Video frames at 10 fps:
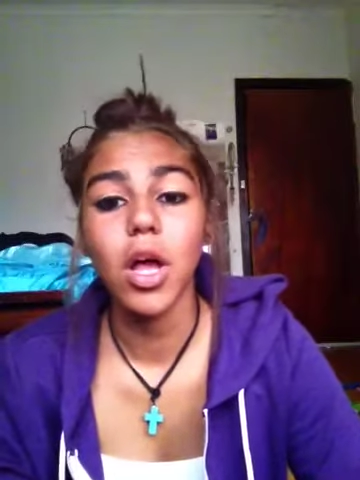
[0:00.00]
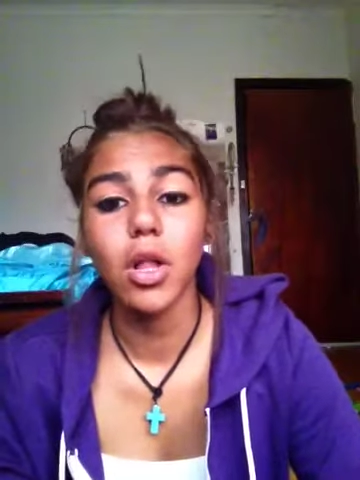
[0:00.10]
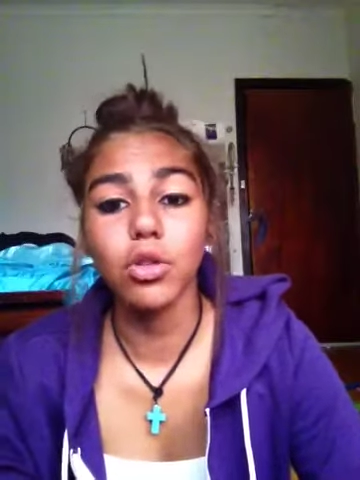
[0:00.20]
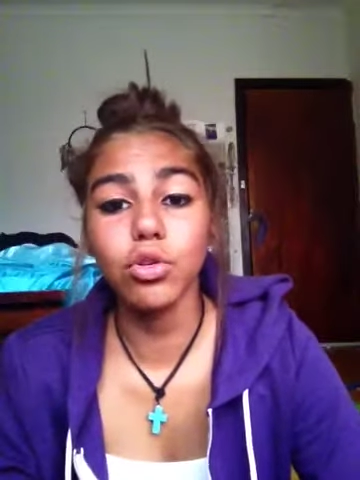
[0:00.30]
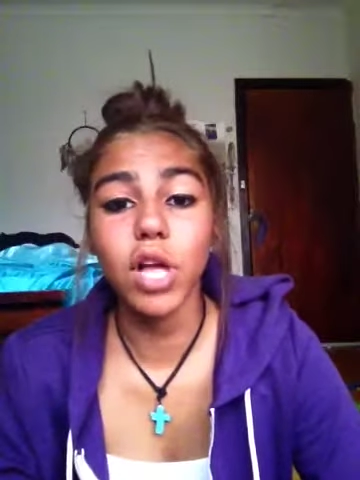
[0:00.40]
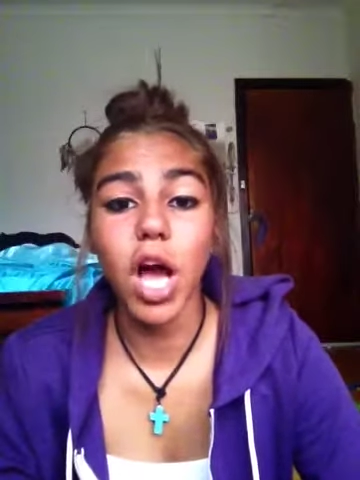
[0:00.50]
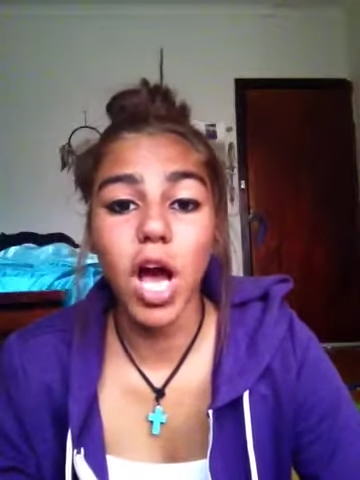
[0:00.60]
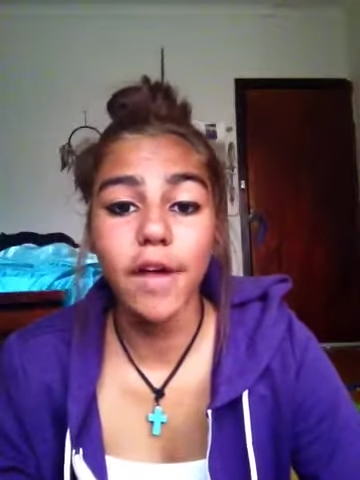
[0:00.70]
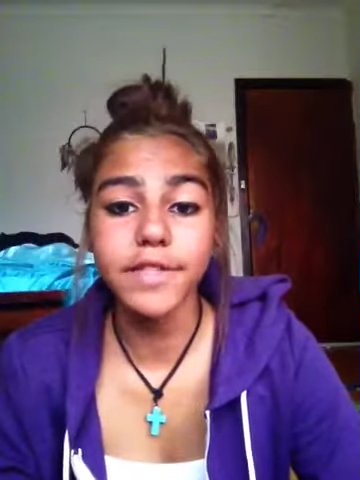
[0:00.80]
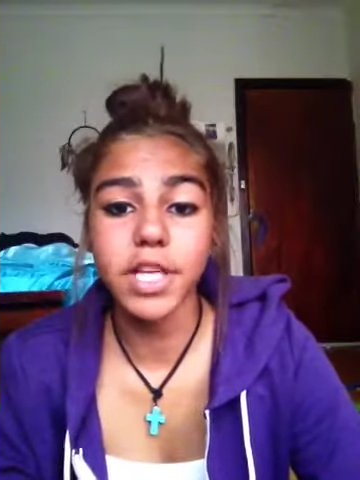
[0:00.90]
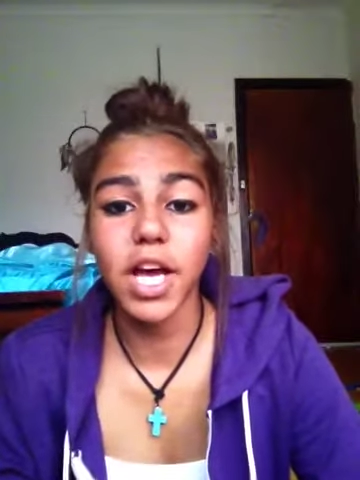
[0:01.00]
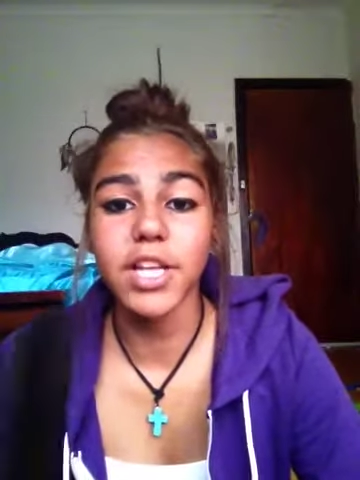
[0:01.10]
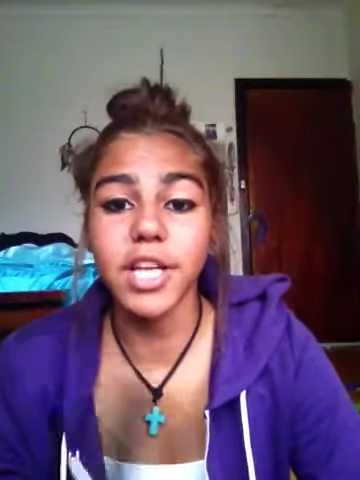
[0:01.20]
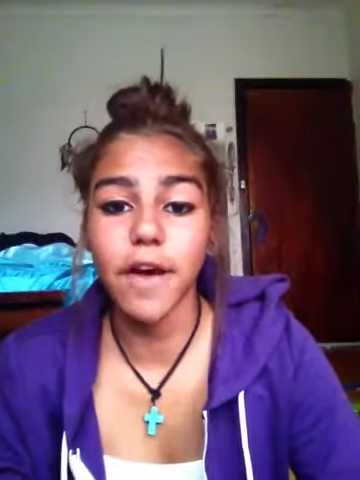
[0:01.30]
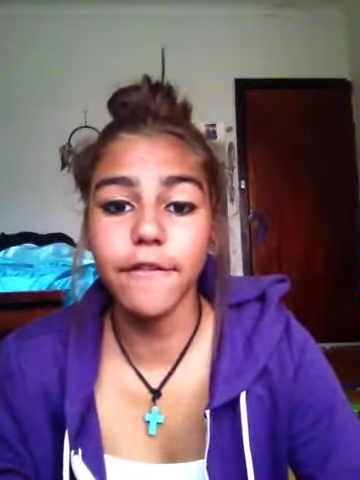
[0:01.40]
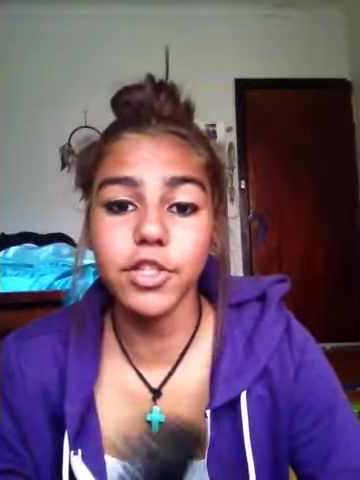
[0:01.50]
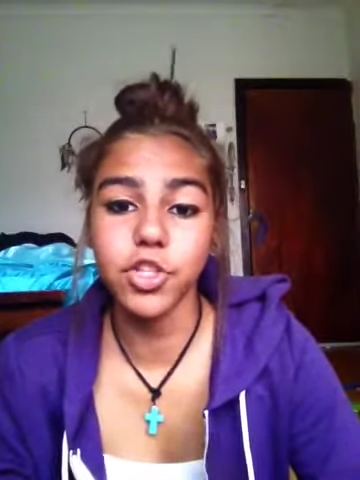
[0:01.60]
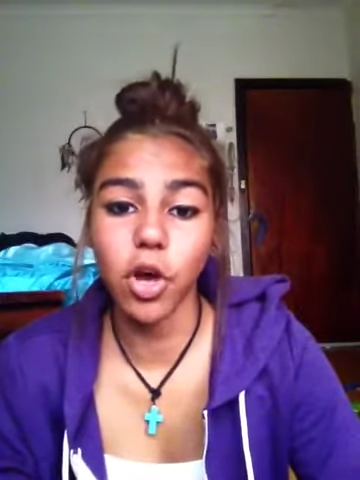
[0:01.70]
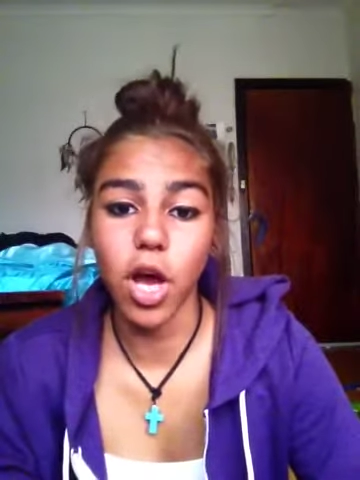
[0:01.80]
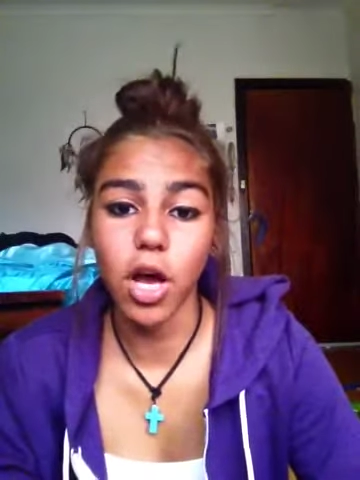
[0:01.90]
look after another
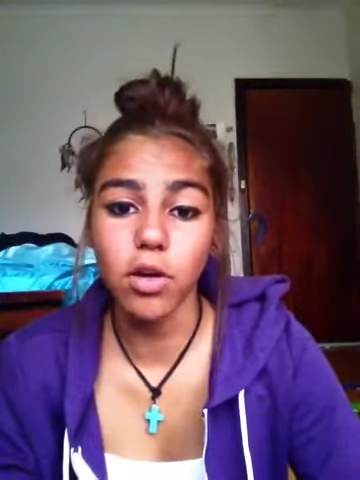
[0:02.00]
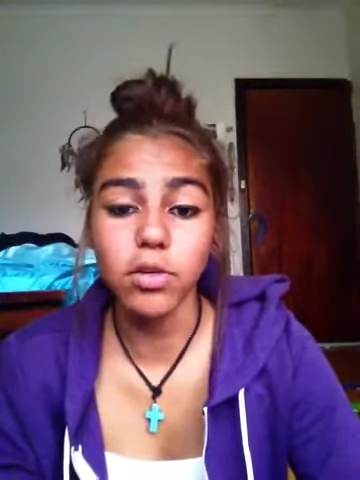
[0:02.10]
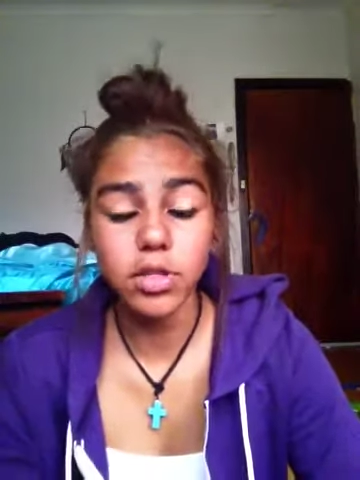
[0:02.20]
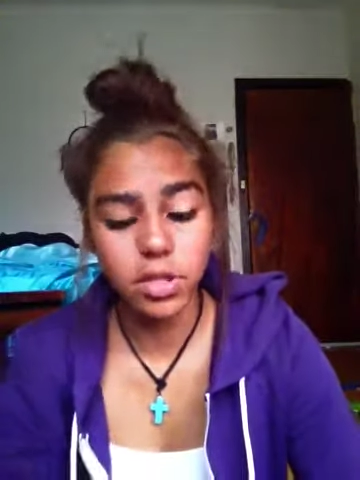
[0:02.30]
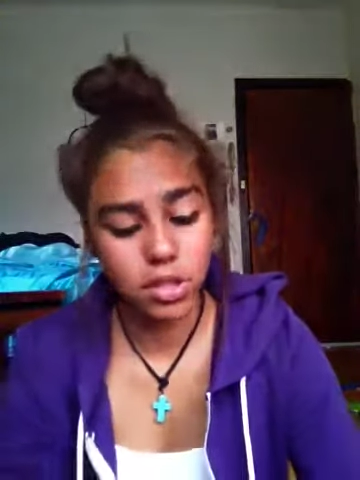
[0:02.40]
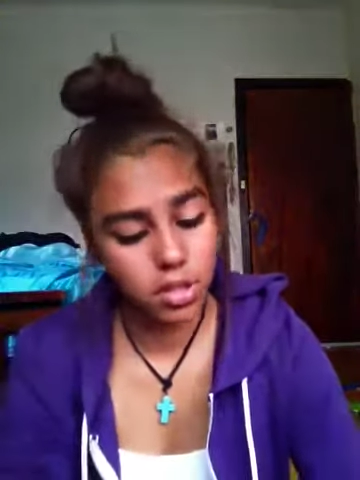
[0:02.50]
child